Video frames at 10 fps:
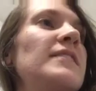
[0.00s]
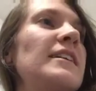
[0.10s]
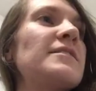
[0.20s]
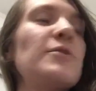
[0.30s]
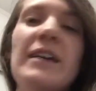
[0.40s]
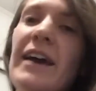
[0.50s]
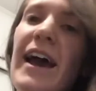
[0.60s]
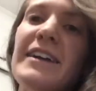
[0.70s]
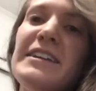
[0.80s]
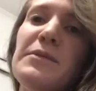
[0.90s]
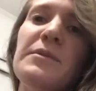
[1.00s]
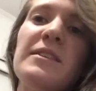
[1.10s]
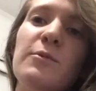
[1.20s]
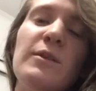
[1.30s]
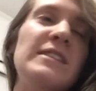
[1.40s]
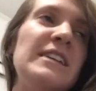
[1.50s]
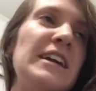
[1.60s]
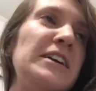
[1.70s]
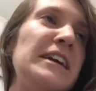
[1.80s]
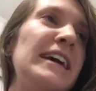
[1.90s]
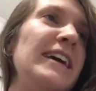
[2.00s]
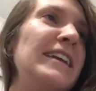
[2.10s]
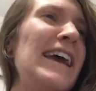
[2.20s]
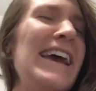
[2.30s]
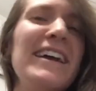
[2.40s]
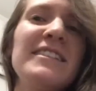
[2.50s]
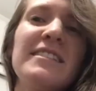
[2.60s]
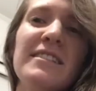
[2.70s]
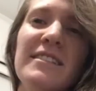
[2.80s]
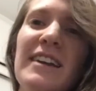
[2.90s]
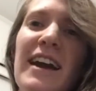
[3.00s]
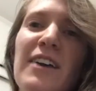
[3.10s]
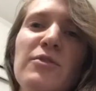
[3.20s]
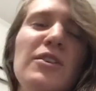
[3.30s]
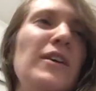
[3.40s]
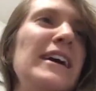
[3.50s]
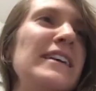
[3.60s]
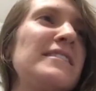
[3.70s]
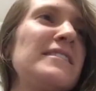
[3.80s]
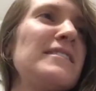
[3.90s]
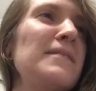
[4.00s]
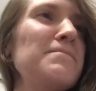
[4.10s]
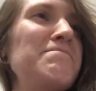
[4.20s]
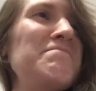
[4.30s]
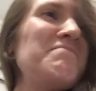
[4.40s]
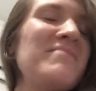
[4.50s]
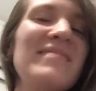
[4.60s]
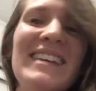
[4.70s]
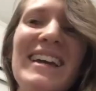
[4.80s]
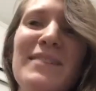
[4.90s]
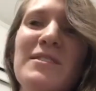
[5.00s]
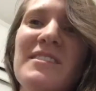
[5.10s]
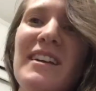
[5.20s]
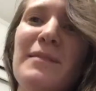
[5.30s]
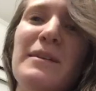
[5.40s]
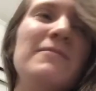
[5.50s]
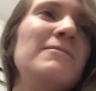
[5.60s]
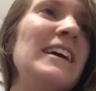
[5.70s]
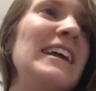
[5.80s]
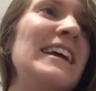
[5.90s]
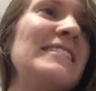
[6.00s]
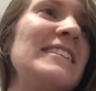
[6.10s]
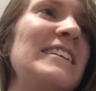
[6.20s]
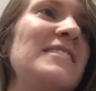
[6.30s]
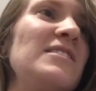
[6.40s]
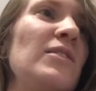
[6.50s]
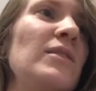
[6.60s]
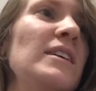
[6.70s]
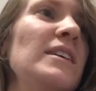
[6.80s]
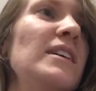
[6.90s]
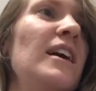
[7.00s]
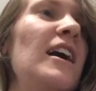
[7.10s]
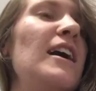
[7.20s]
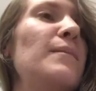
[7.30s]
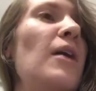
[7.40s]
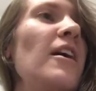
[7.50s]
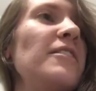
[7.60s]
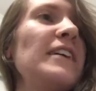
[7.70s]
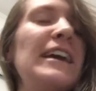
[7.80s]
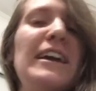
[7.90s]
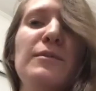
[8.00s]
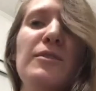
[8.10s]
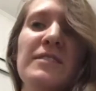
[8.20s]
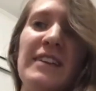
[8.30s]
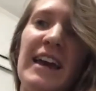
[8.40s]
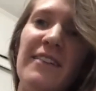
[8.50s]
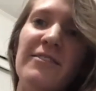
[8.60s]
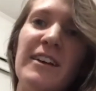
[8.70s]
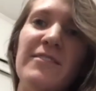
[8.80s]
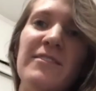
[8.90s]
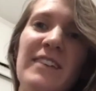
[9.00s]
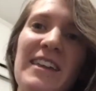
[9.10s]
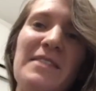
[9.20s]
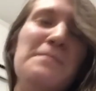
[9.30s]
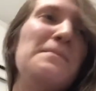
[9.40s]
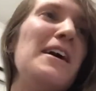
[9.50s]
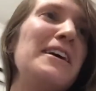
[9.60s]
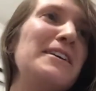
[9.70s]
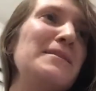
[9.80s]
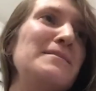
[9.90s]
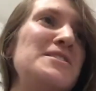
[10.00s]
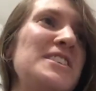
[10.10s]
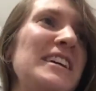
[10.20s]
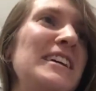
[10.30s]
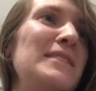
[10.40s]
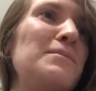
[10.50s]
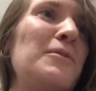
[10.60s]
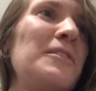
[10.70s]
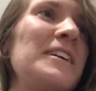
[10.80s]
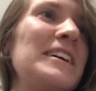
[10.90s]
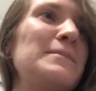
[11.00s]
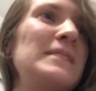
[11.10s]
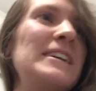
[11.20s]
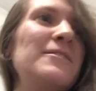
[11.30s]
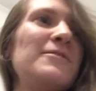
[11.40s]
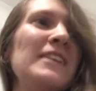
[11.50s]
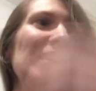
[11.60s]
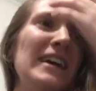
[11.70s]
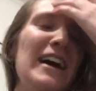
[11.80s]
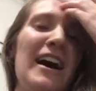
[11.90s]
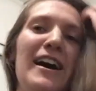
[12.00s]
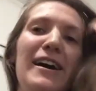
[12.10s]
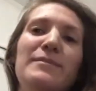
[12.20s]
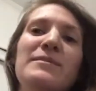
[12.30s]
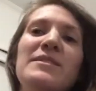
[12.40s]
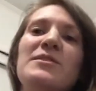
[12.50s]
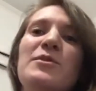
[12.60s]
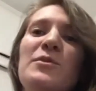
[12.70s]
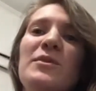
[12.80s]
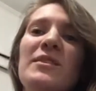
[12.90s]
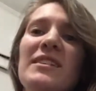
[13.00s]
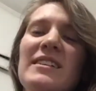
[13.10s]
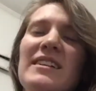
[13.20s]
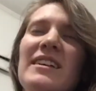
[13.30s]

yes, yeah, so acne with, with dairy and eggs, yeah, I don't know, eggs, yeah, I'm just not a big fan of eggs, I guess, so, um, other animals I have kind of at the bottom, chicken, pork, beef, um, so